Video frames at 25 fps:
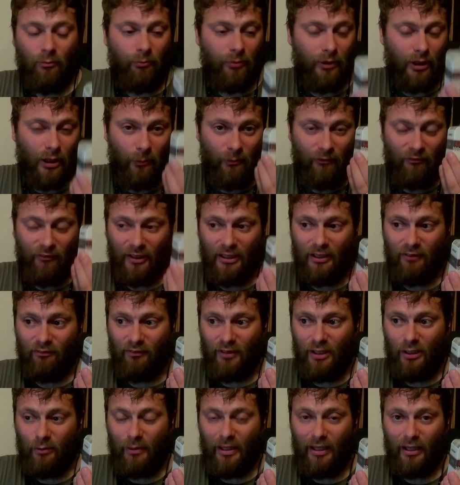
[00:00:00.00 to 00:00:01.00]
but I'm a fan of
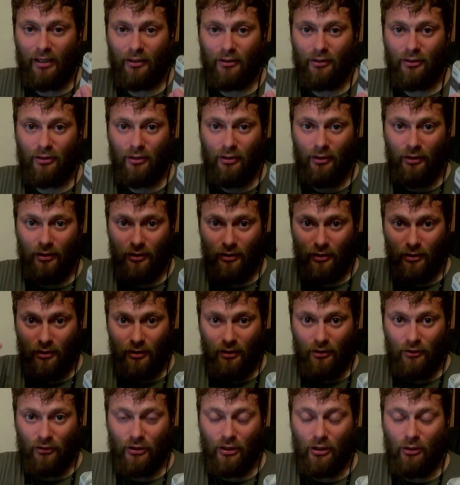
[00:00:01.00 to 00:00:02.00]
Emax,
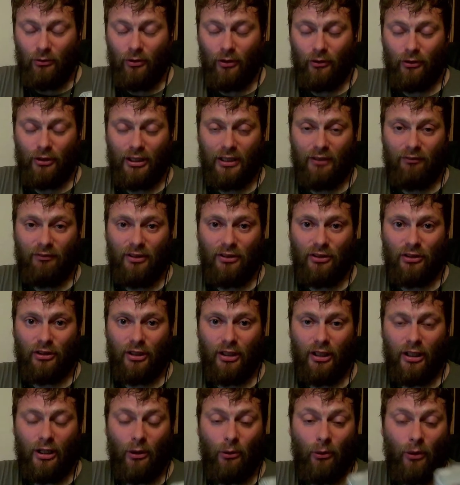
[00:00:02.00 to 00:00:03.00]
so I'm going to give these a
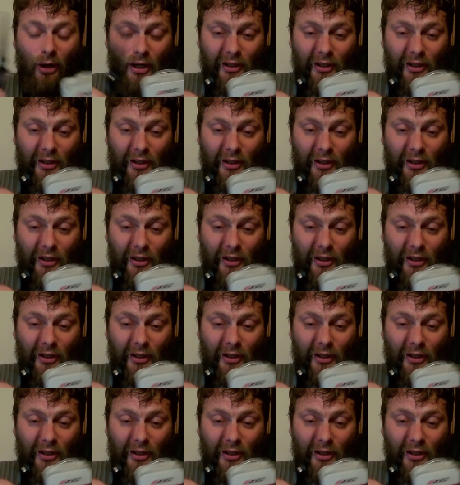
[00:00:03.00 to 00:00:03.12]
go,